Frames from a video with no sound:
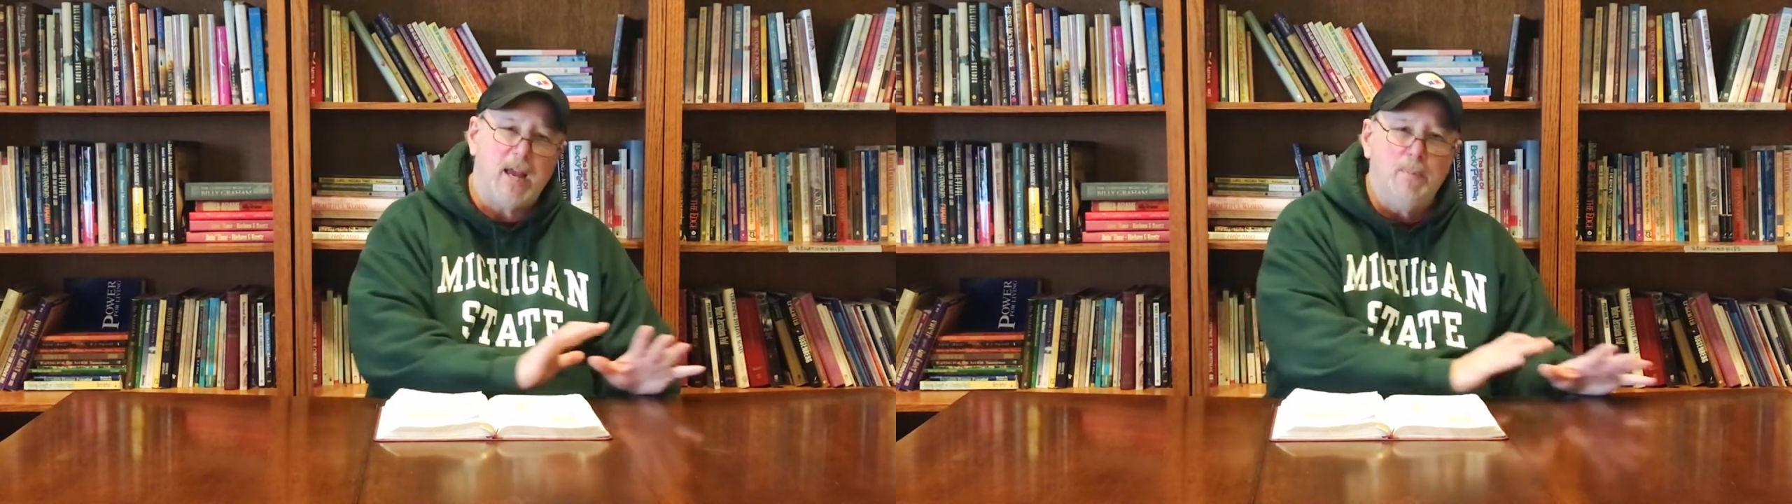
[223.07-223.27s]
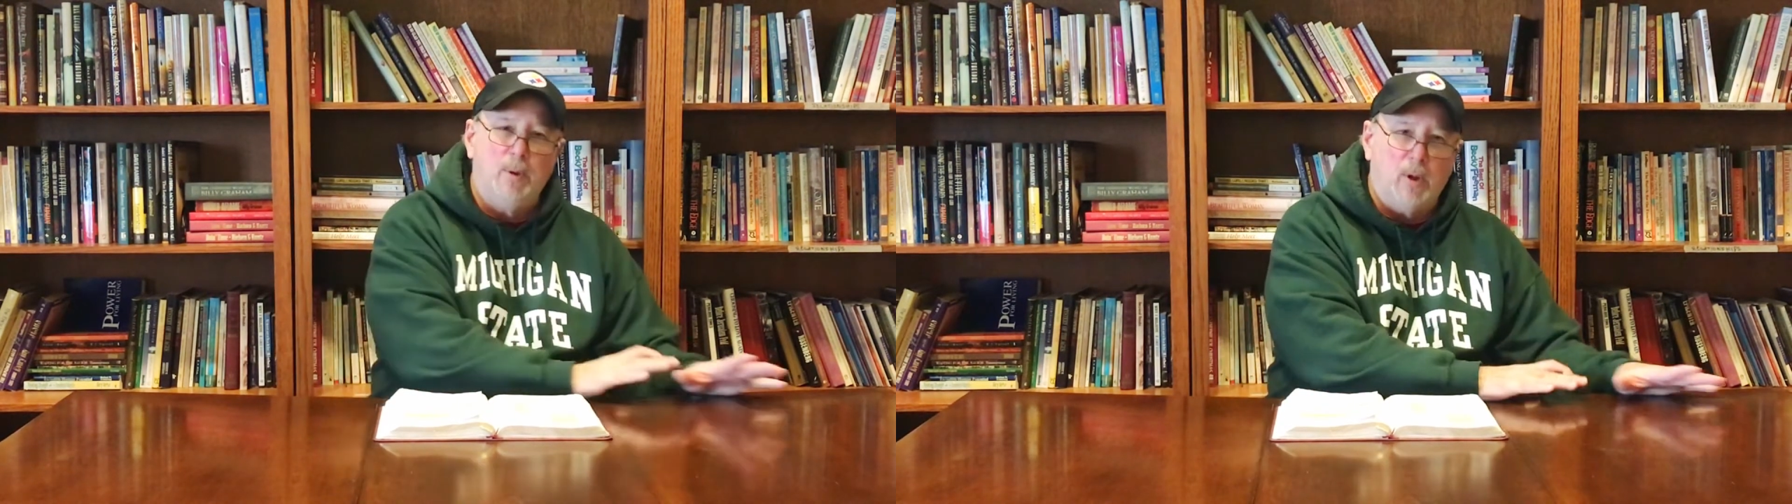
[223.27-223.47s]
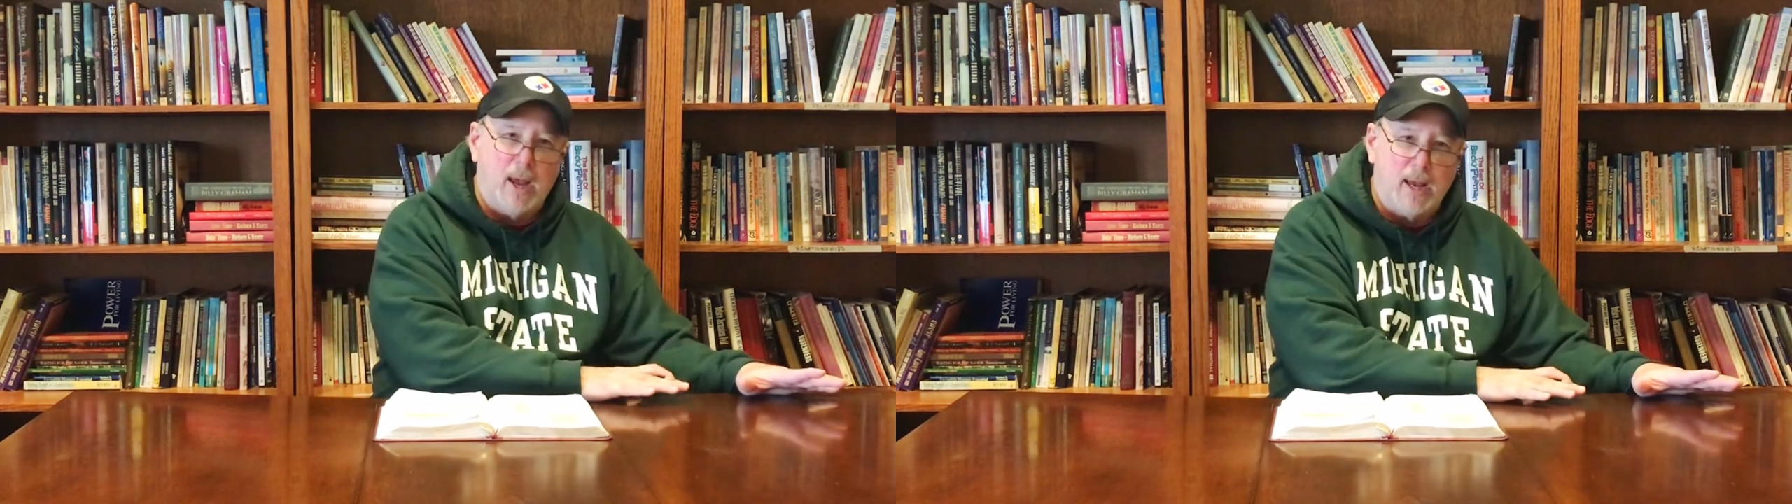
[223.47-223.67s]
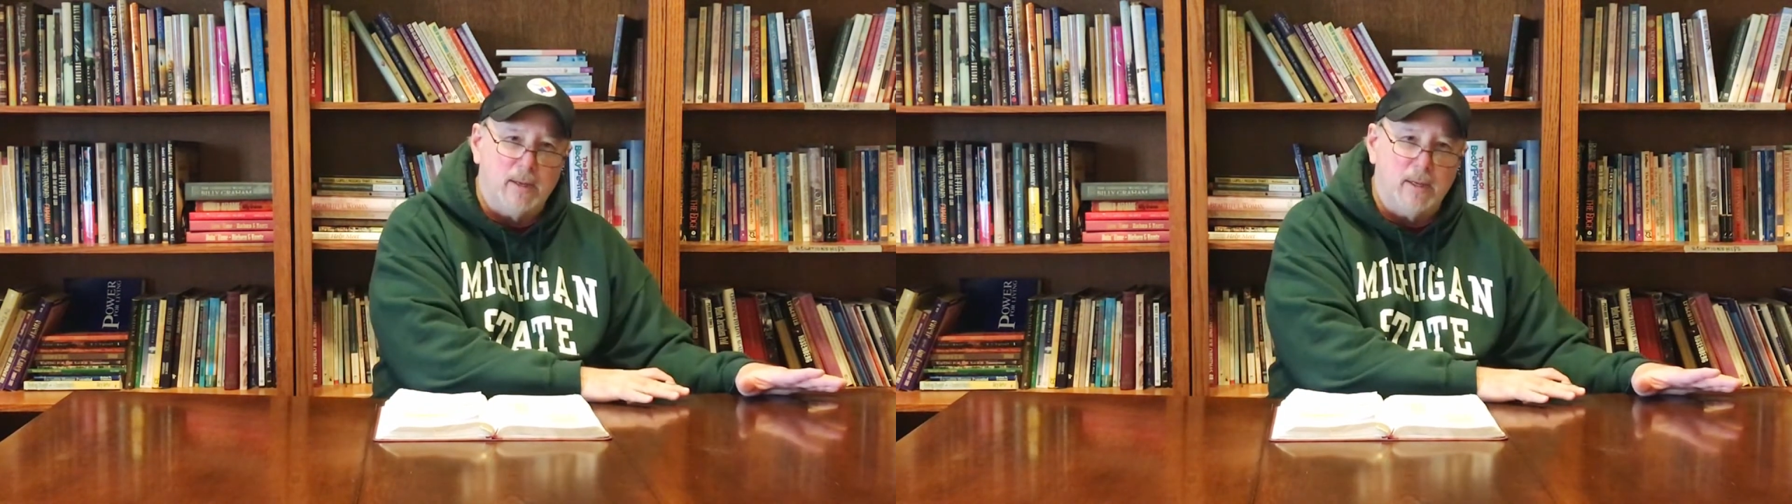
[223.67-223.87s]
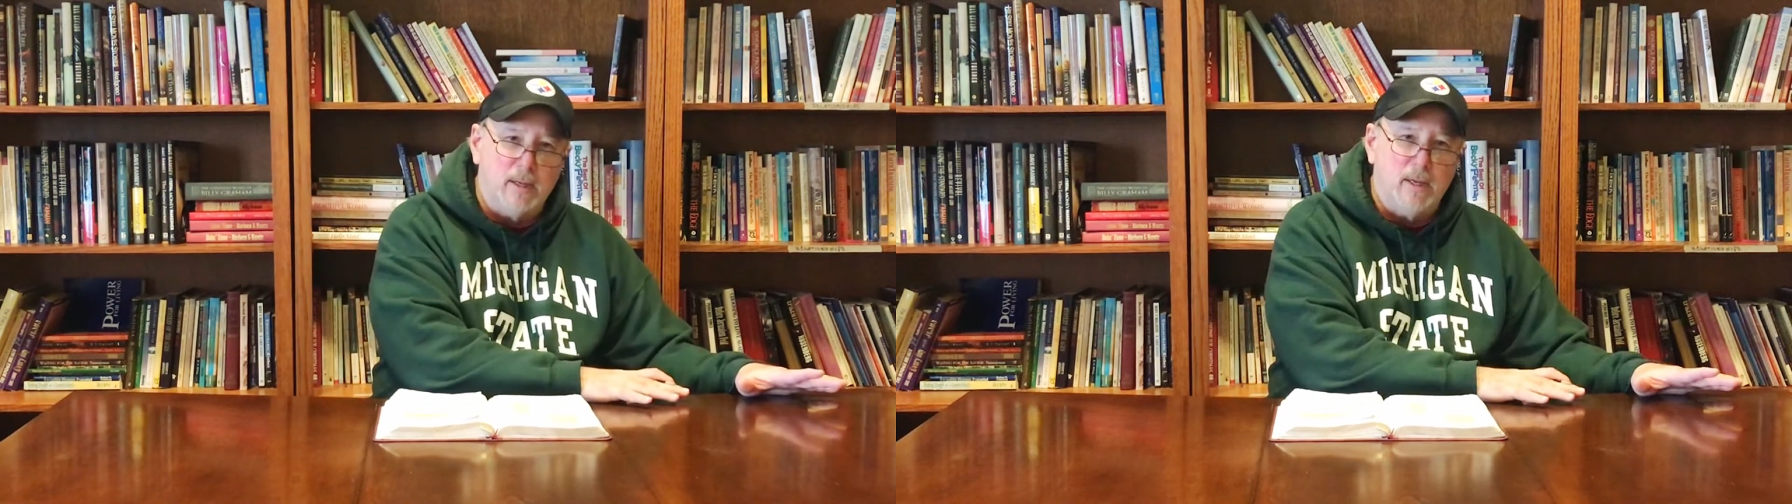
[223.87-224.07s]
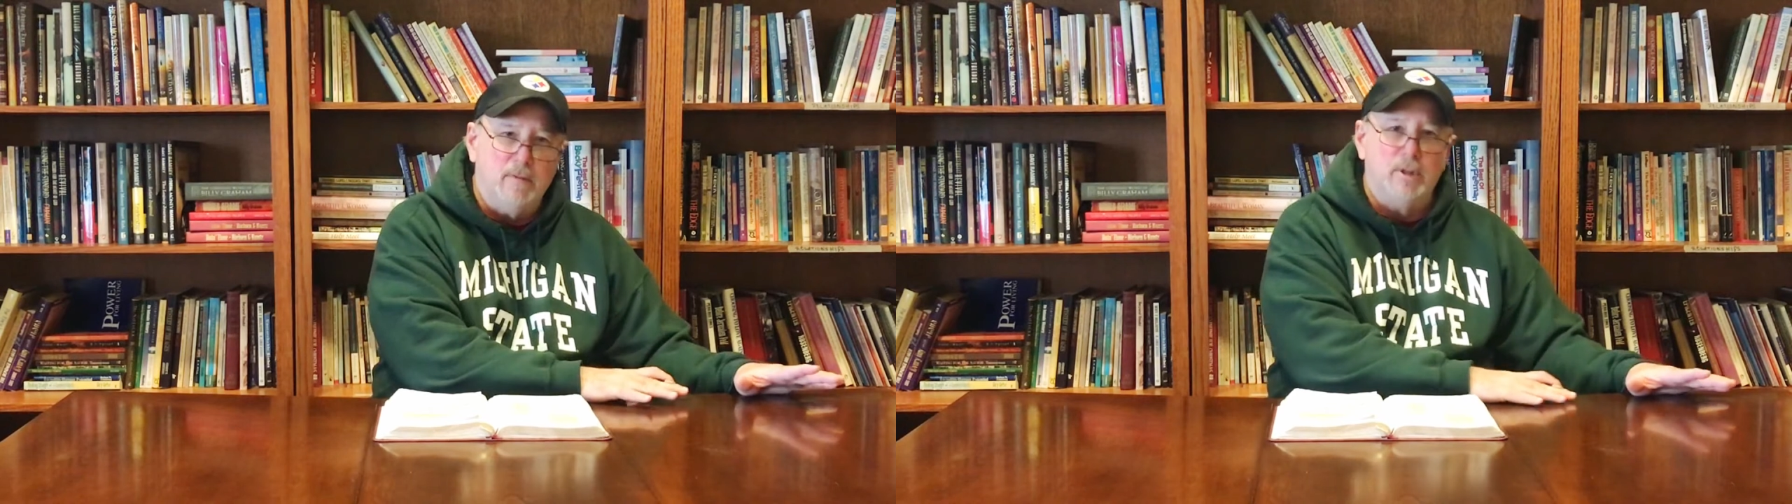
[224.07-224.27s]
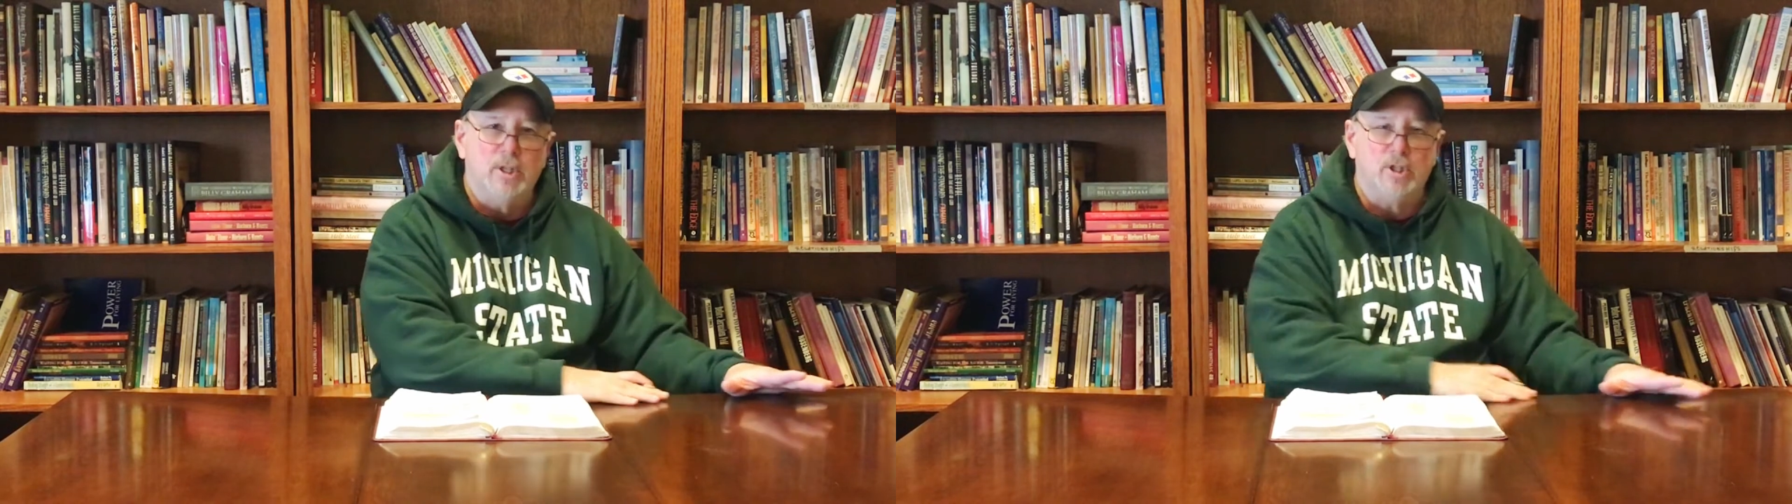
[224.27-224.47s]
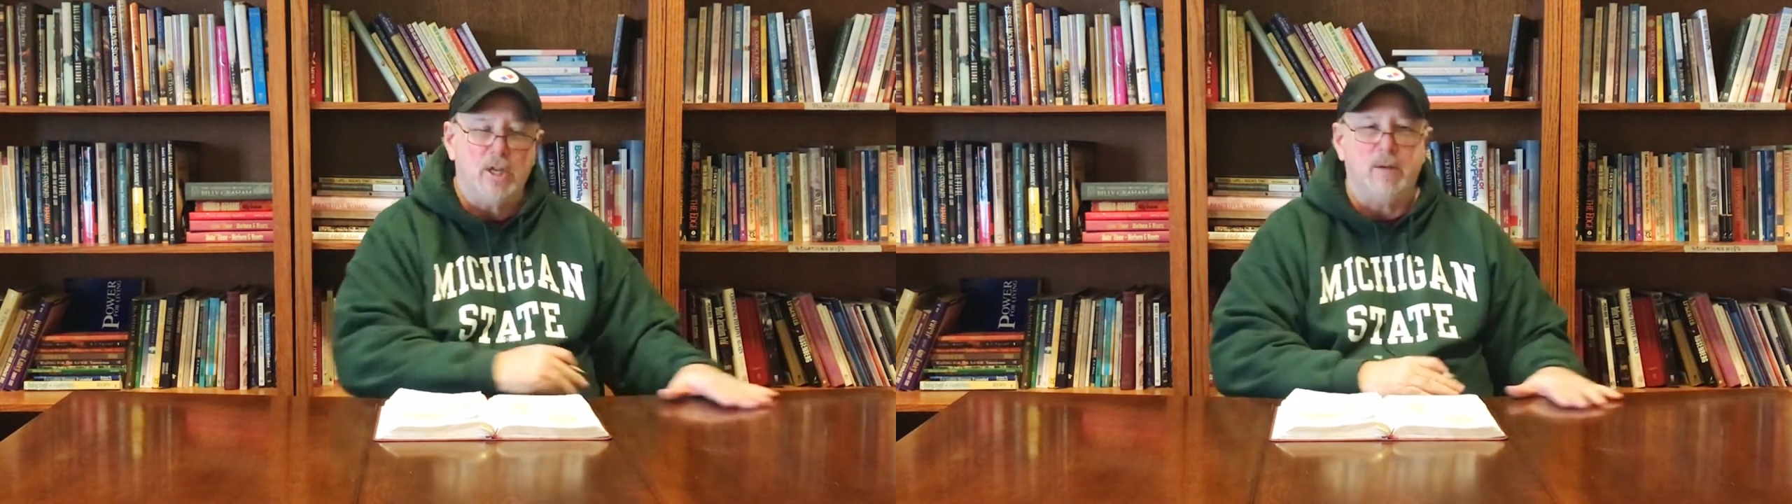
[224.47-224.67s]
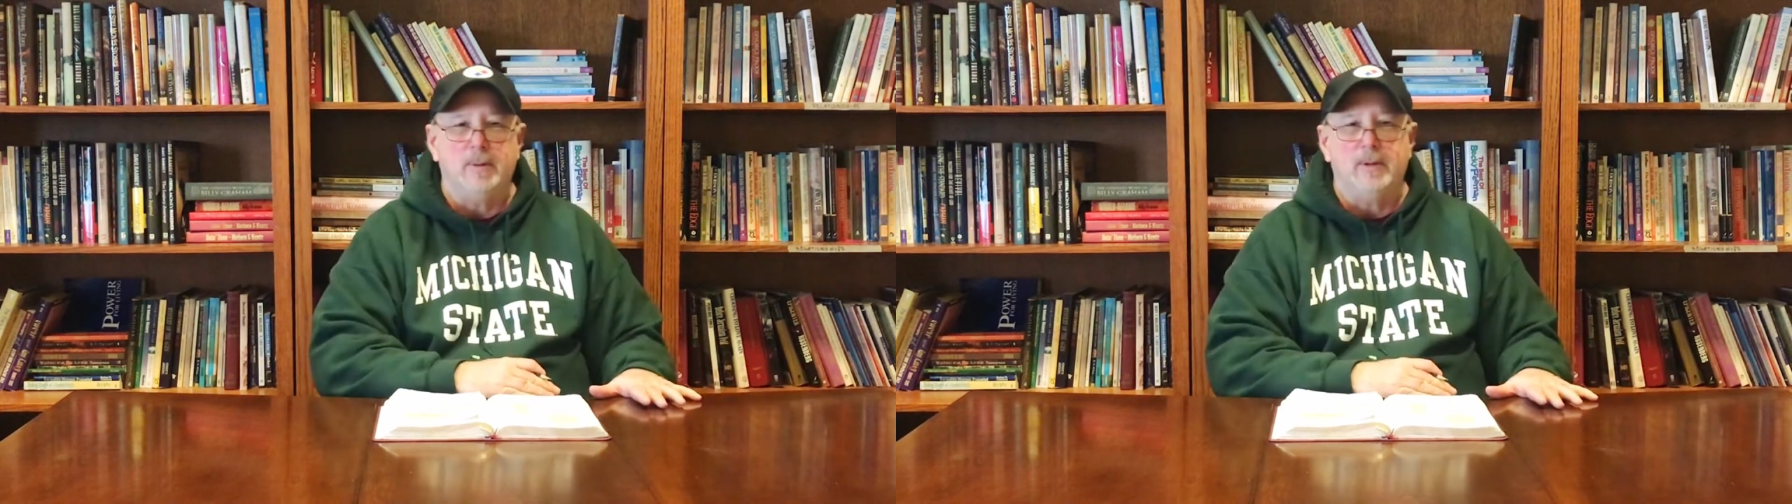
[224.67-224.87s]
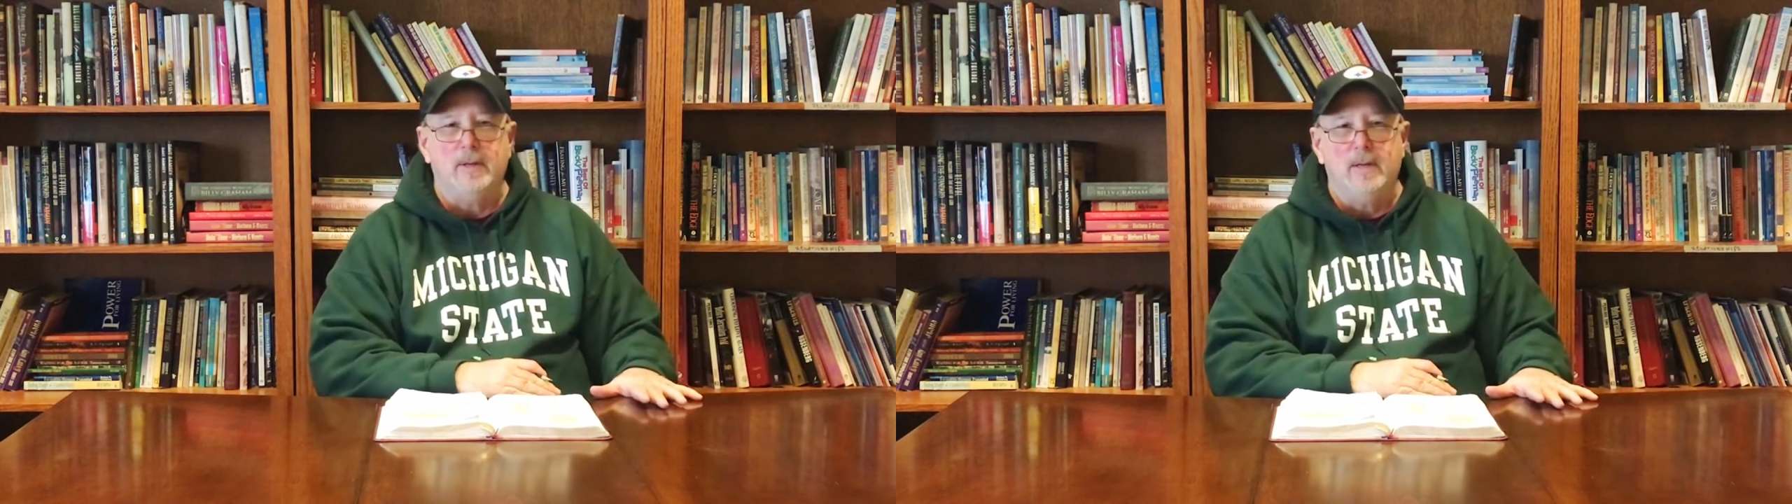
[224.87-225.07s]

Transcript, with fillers: tableland, the sheep,